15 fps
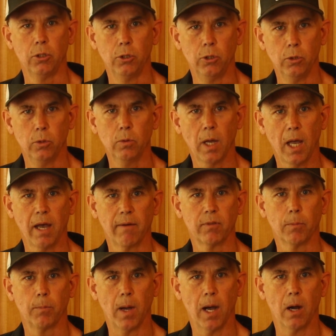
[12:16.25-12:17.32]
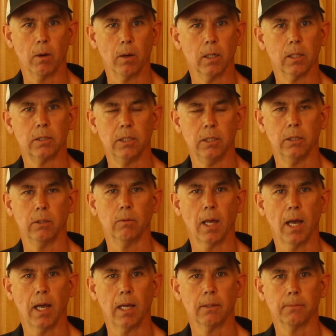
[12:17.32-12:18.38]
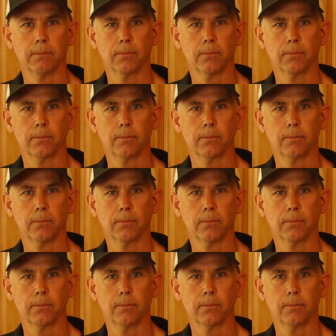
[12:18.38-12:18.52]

You have the power to do that.